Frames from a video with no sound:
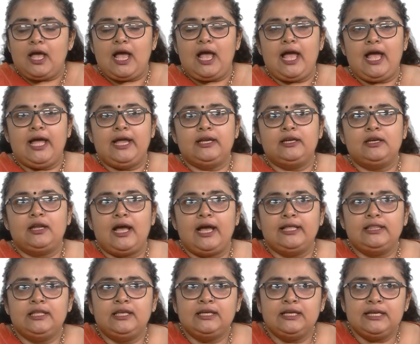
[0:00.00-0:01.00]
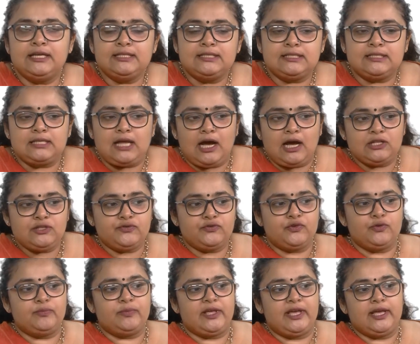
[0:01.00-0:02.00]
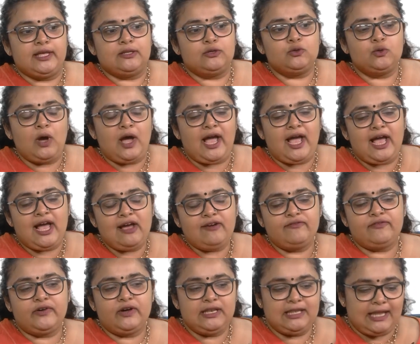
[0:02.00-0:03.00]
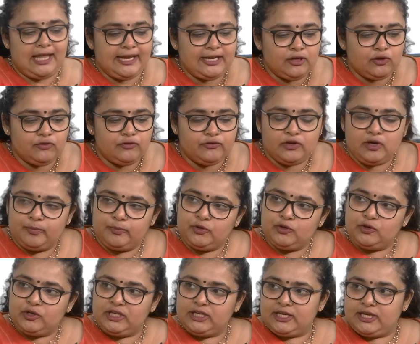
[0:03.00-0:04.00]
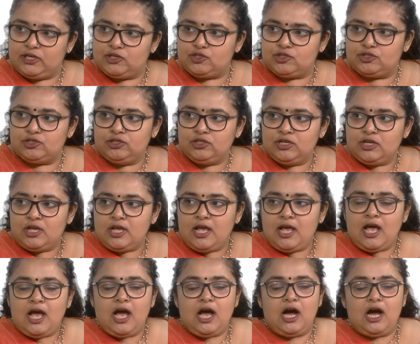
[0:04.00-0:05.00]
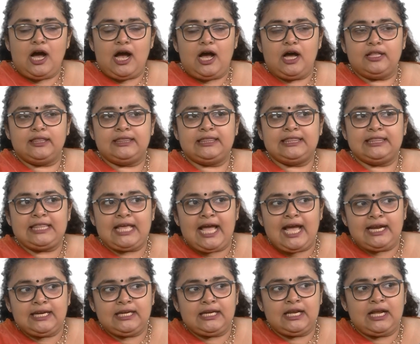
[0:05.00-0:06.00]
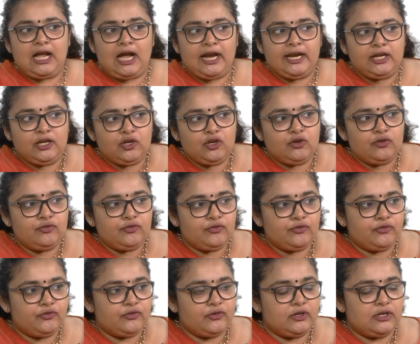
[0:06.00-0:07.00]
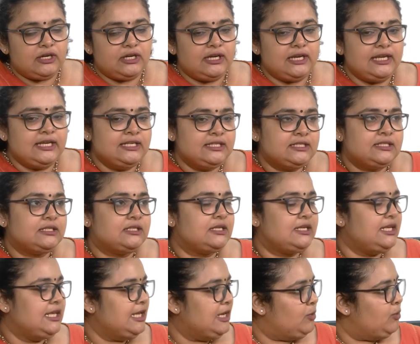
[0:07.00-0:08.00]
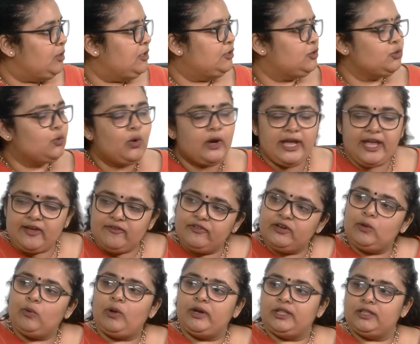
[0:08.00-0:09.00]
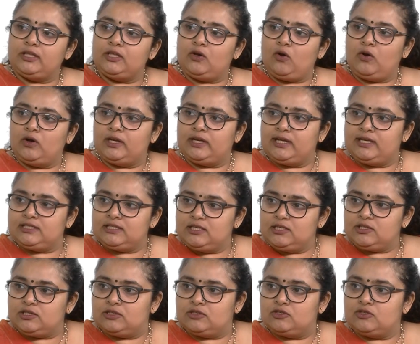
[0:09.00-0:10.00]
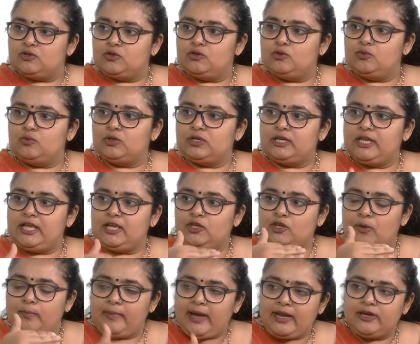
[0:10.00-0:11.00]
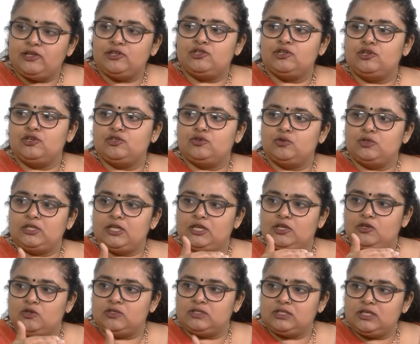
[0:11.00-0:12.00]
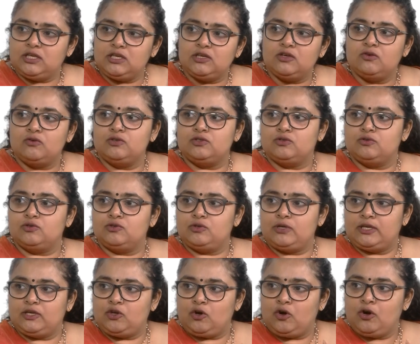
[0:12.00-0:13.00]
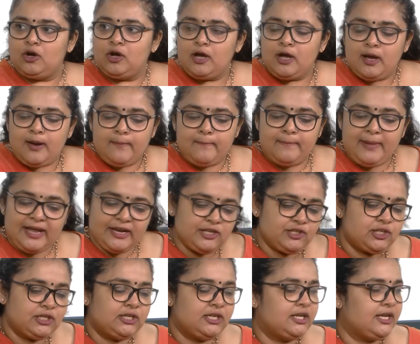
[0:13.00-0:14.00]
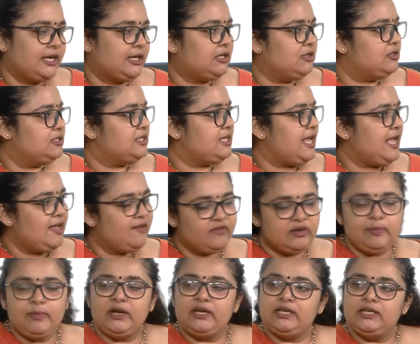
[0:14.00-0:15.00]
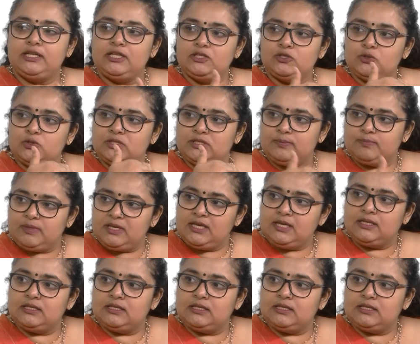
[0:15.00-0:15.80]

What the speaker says: And I think it starts from there. To have a line of communication that kind of is equal to everyone in the organization. So you take your managers, you take your CEOs, you take your managing directors, everybody needs to speak